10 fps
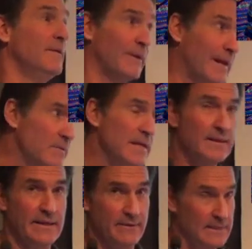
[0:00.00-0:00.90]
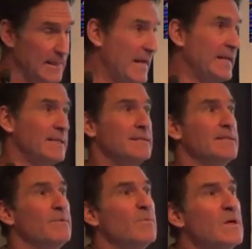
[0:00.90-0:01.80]
When I was out there in the
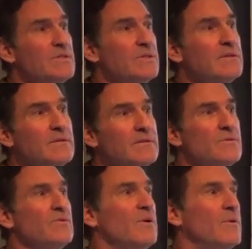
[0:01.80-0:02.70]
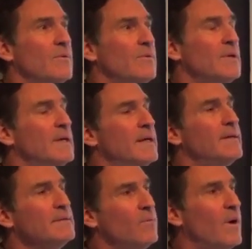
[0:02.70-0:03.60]
80s, it wasn't so
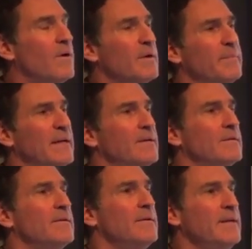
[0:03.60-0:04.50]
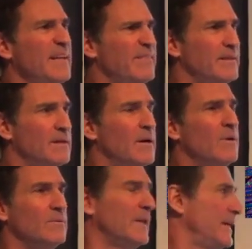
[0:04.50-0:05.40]
uh, welcoming or even
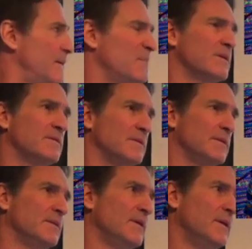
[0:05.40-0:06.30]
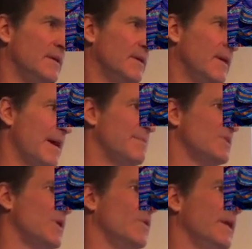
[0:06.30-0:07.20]
known like amongst the
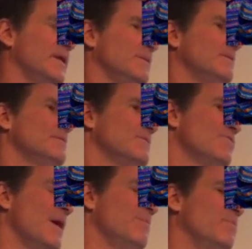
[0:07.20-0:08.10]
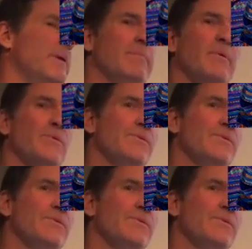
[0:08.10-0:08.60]
Amazonian tribal people.